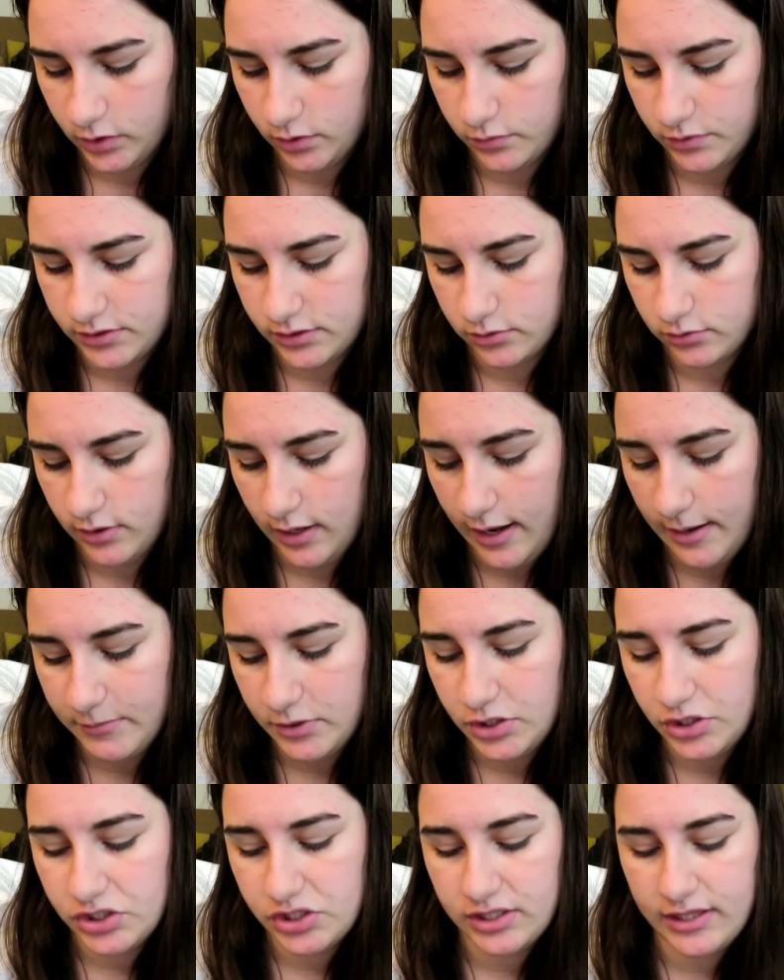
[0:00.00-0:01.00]
what's it called, I'm
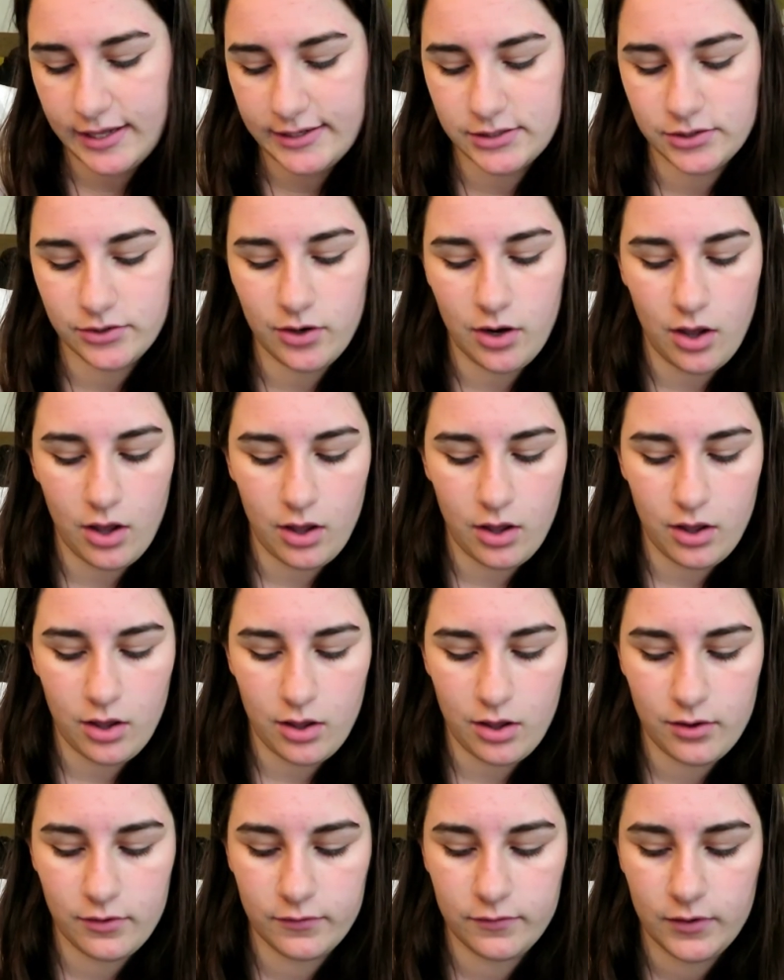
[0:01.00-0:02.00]
a huge collector
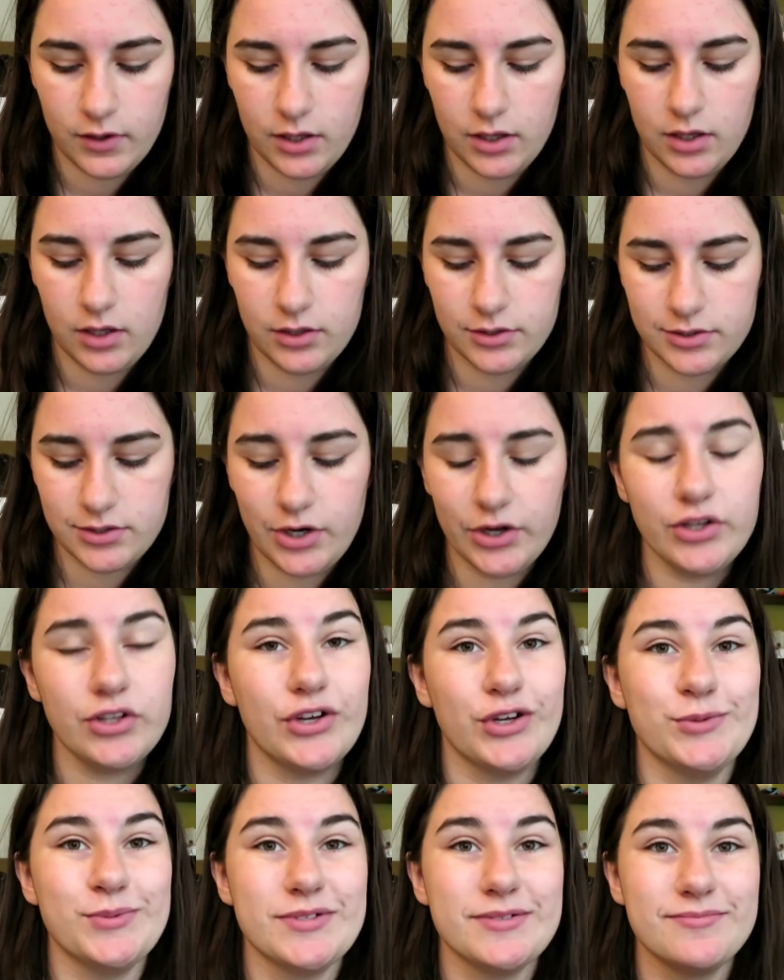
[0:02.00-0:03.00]
of snow
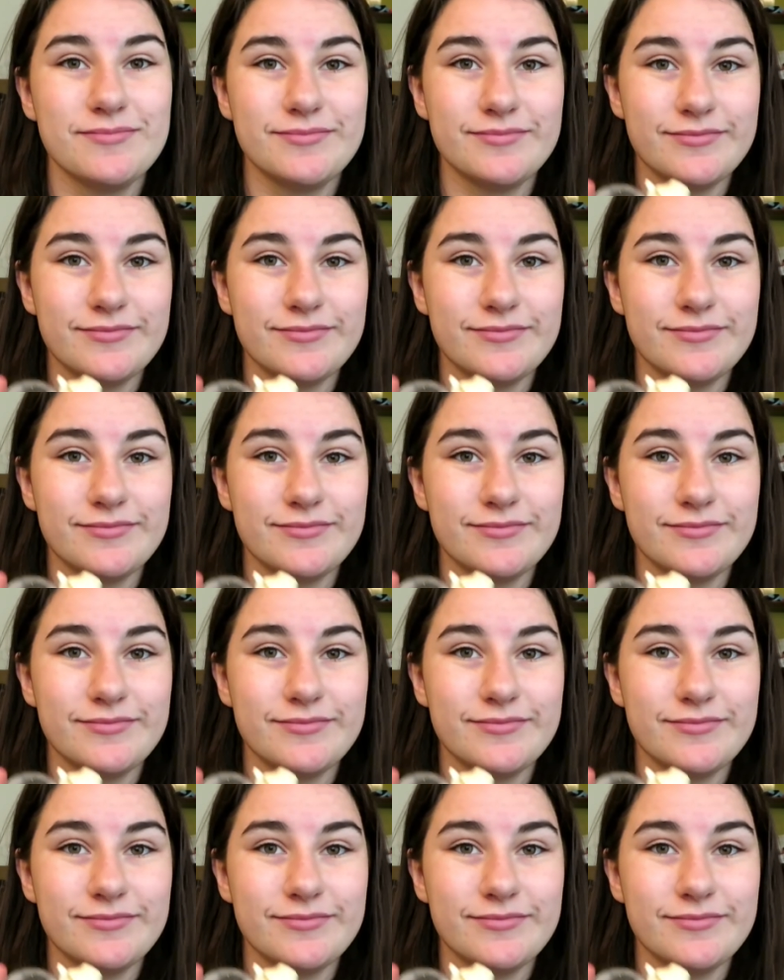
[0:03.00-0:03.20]
globes.